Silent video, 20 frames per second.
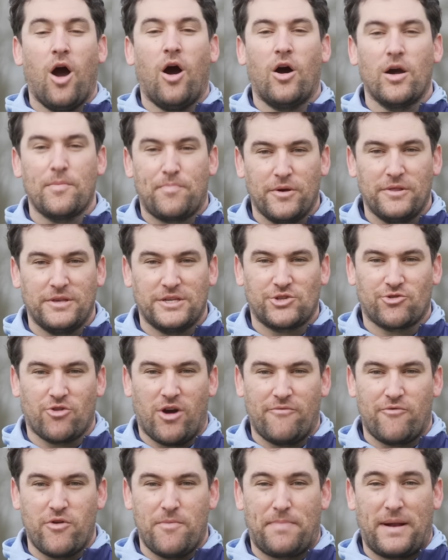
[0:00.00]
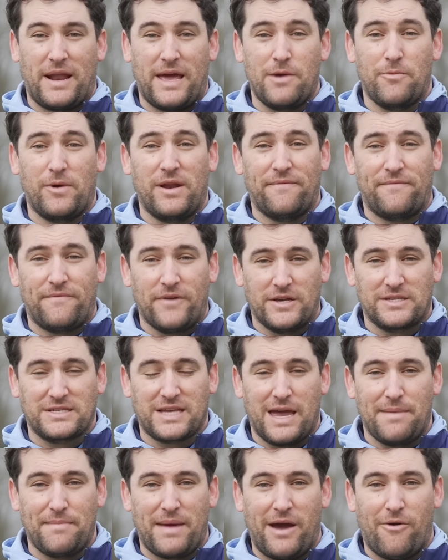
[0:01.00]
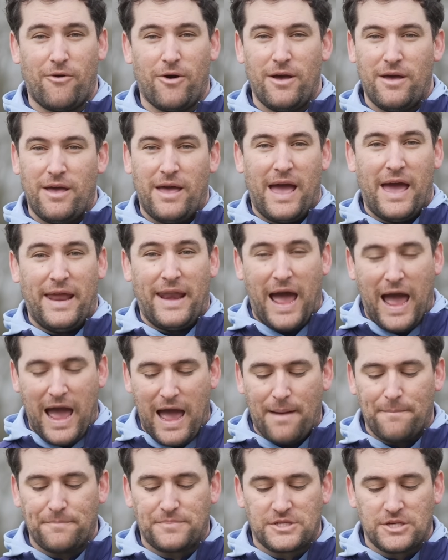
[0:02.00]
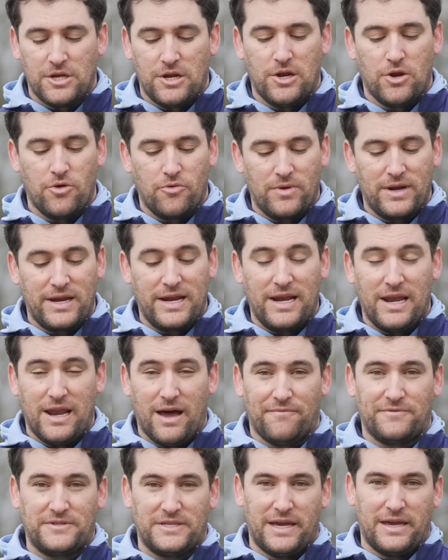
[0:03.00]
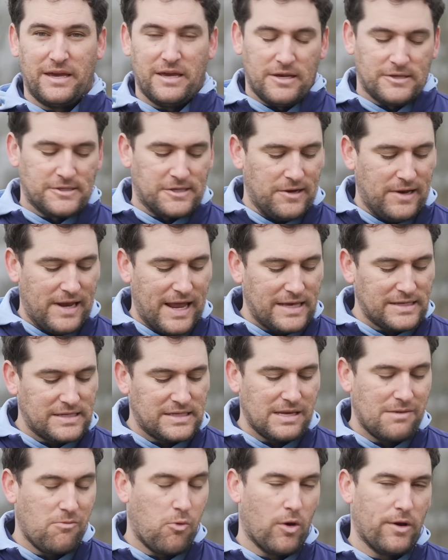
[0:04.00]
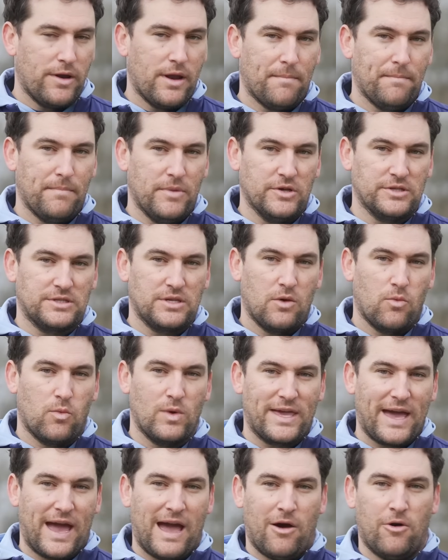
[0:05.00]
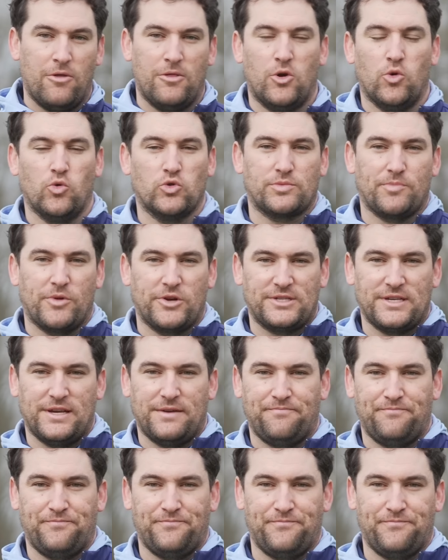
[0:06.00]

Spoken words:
I put this driver in play when it first came out and absolutely loved it. So let's see what numbers we get out of the launch monitor.